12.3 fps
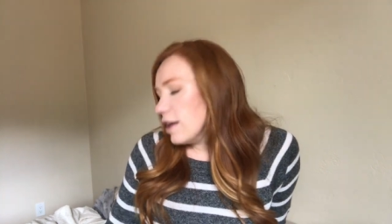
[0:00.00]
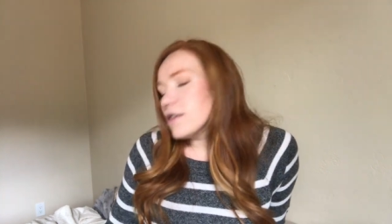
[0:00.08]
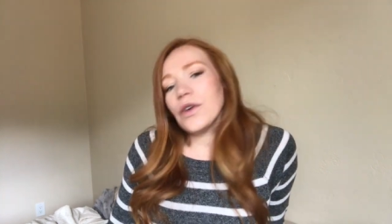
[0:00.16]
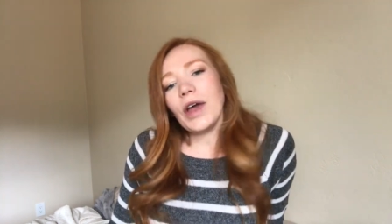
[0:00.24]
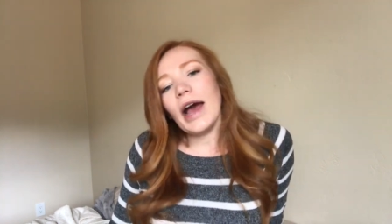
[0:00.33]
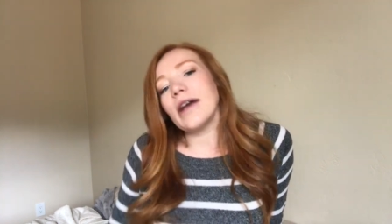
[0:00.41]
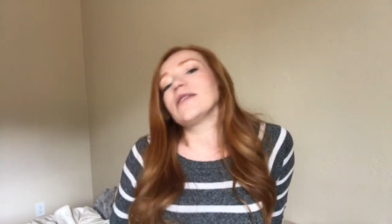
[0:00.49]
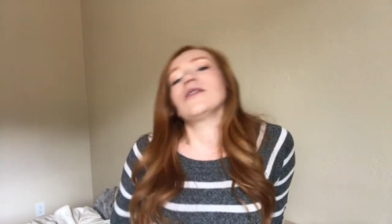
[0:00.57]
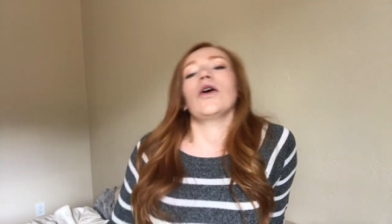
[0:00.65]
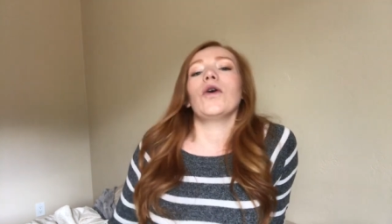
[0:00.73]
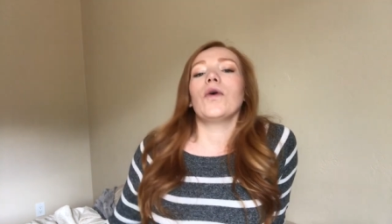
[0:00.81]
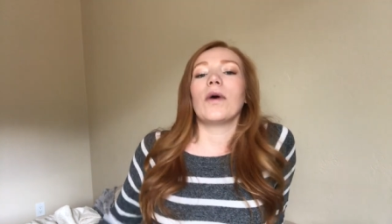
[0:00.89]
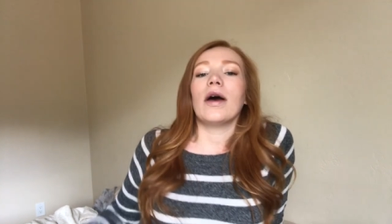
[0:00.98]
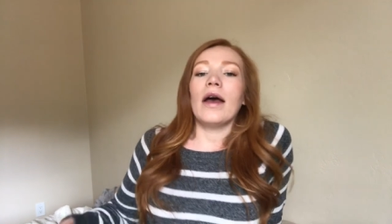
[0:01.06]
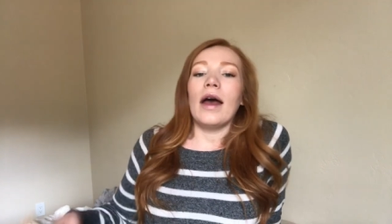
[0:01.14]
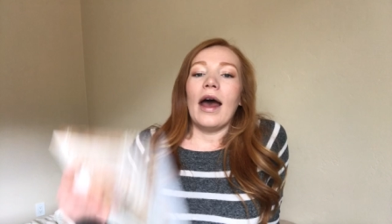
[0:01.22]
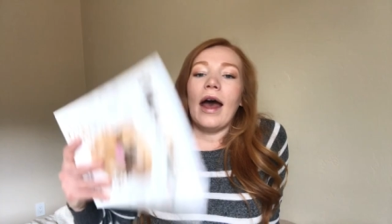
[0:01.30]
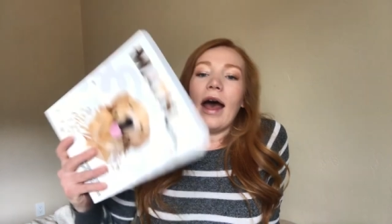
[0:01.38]
so yeah, so
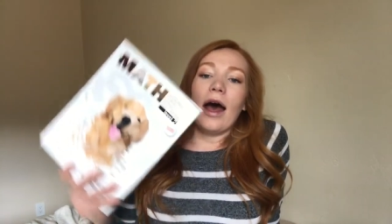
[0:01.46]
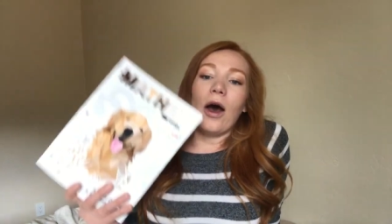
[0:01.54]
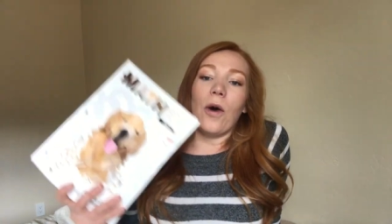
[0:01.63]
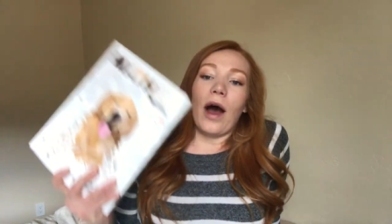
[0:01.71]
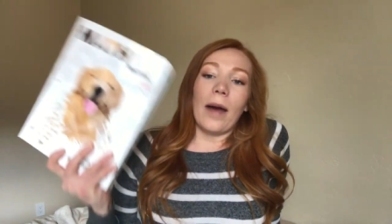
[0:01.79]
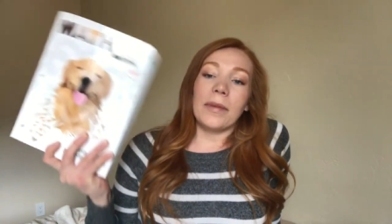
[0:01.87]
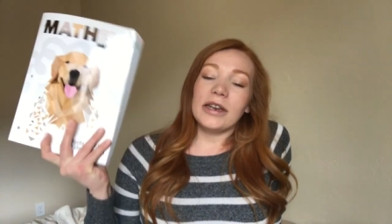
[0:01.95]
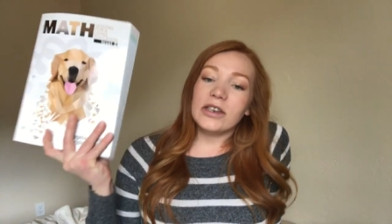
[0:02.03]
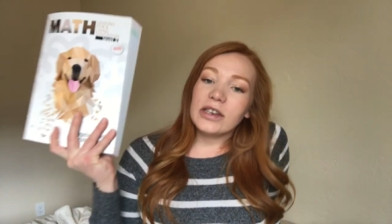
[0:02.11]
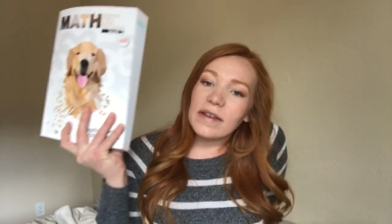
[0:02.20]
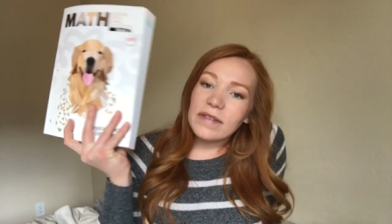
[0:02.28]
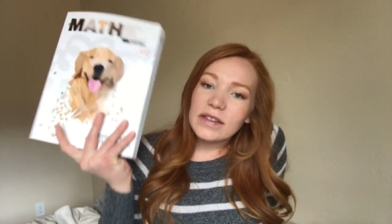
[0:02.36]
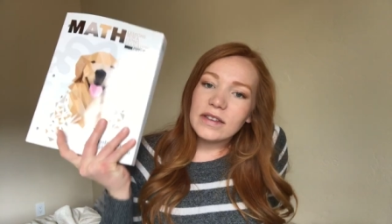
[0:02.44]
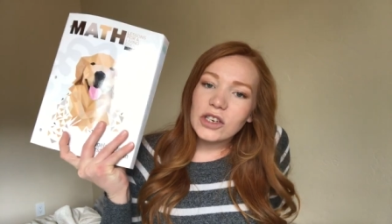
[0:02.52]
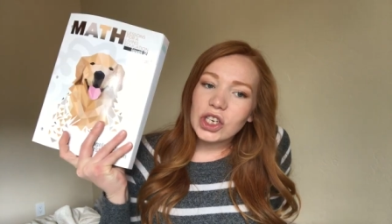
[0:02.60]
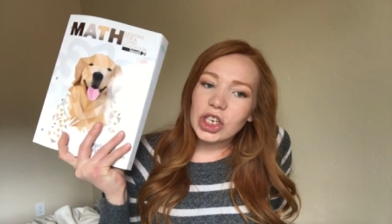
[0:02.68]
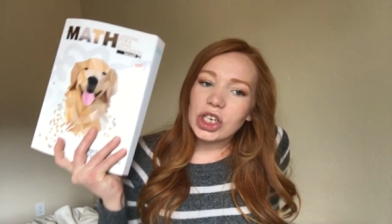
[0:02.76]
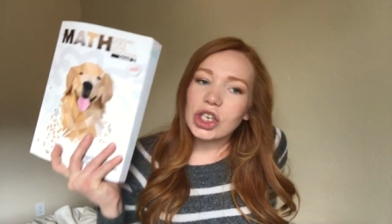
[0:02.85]
I'm gonna give this a
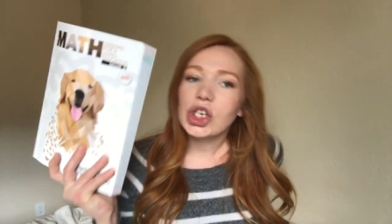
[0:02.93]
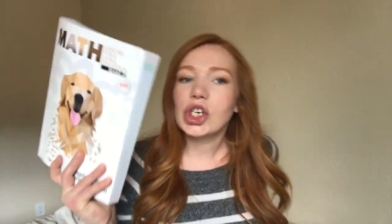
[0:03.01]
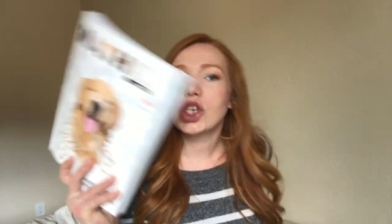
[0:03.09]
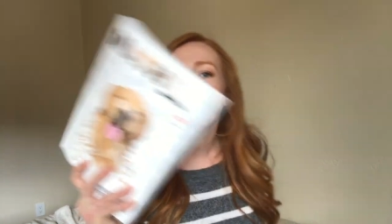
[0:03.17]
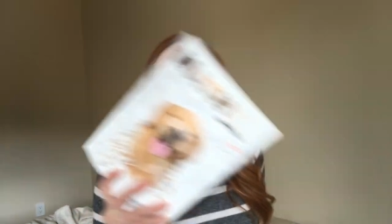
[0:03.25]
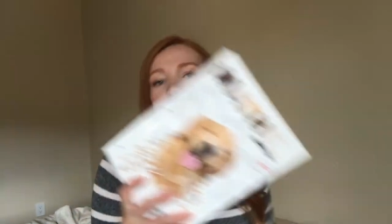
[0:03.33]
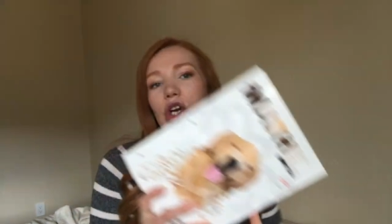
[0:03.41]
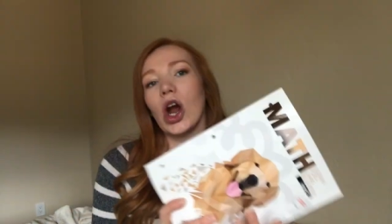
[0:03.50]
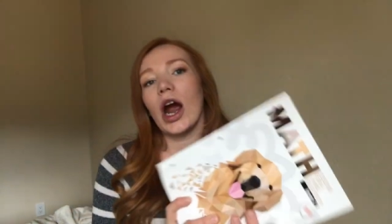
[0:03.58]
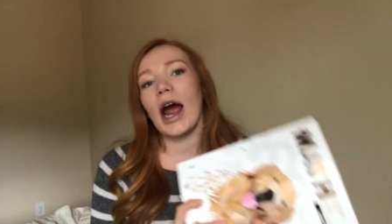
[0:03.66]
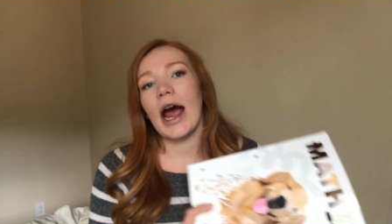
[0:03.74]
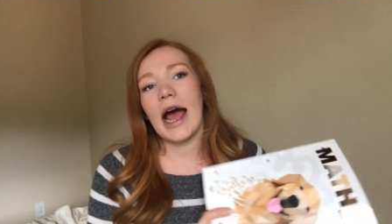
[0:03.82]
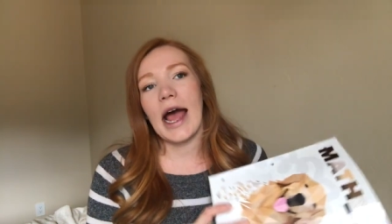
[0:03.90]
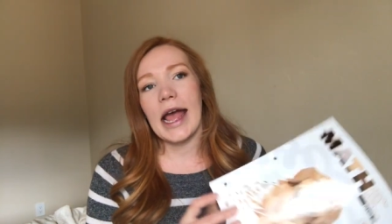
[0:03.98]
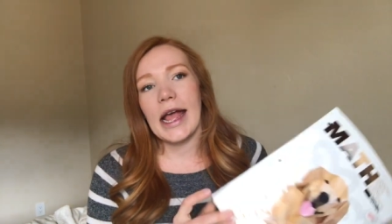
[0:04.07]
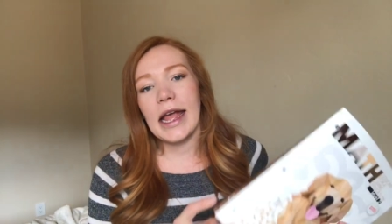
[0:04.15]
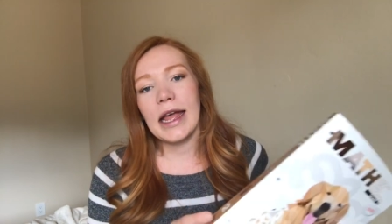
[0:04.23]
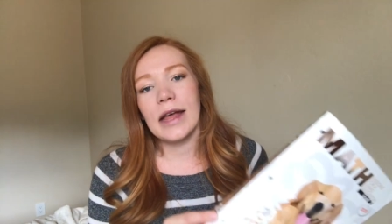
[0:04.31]
sh
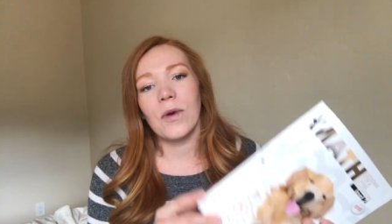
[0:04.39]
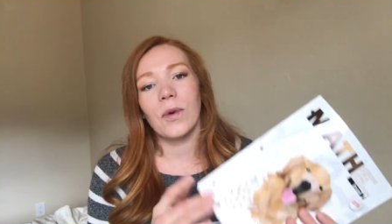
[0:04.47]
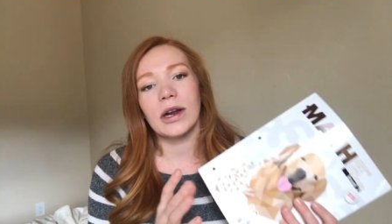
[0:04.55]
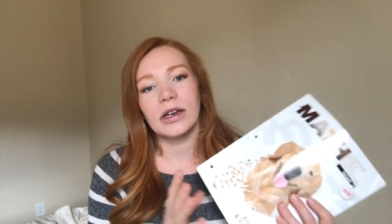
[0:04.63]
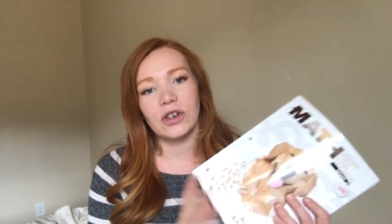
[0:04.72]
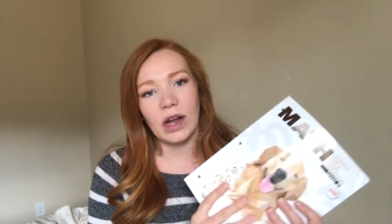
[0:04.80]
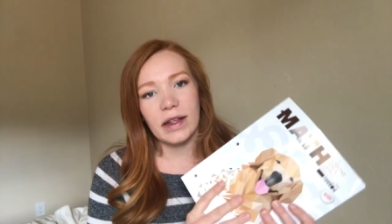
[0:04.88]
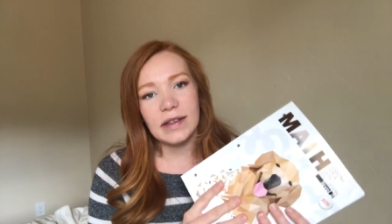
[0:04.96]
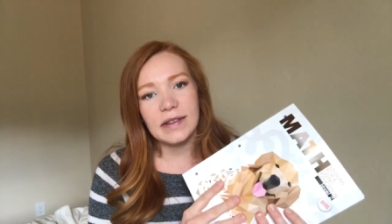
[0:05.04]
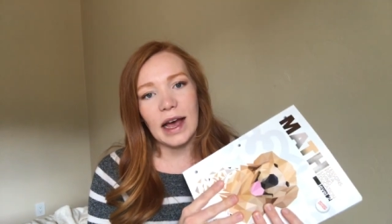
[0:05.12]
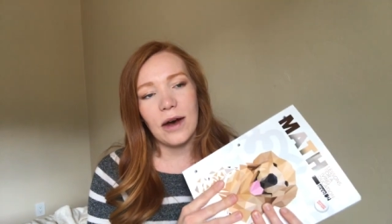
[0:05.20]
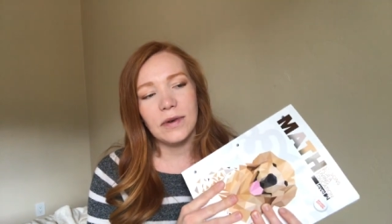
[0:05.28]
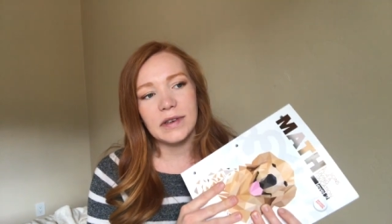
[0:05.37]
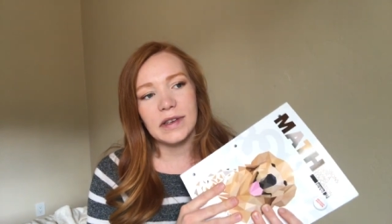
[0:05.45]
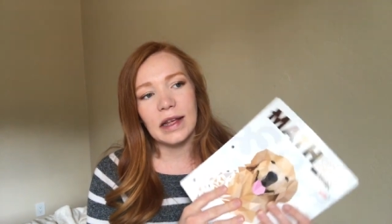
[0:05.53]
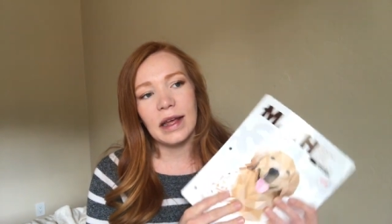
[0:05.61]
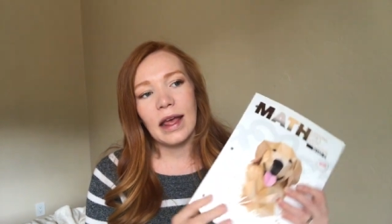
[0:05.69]
try. We're gonna try this out.